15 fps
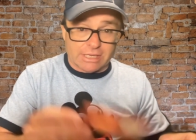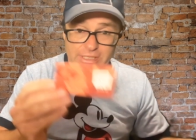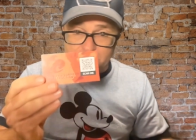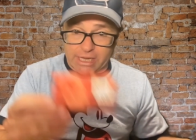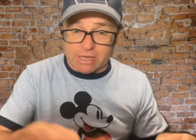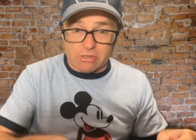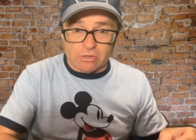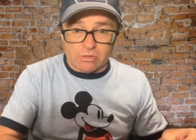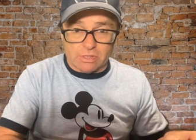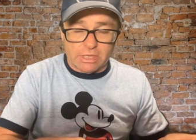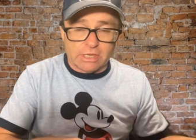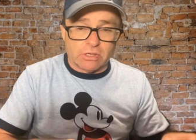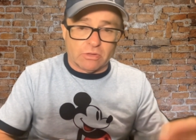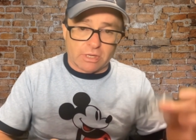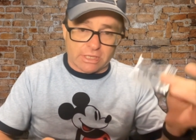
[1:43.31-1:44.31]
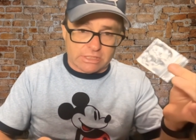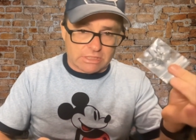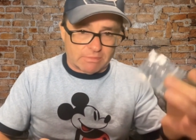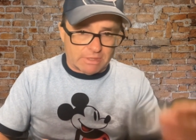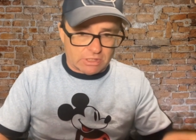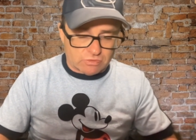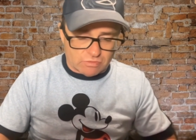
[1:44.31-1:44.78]
a download link, you get
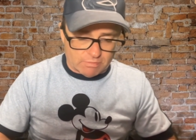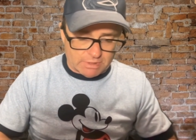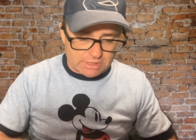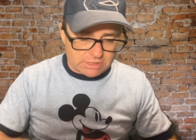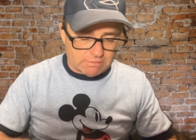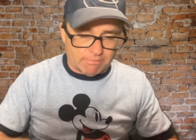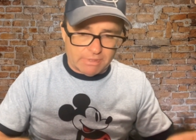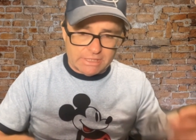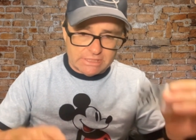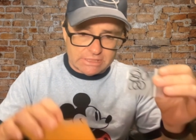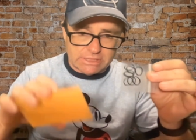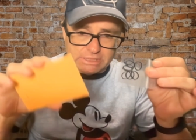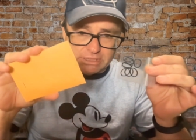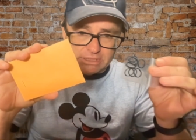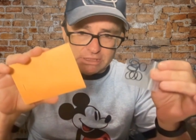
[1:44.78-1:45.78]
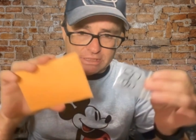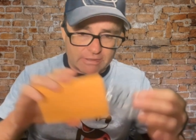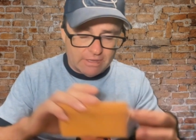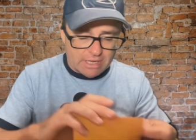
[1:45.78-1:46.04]
some extra bits and pieces.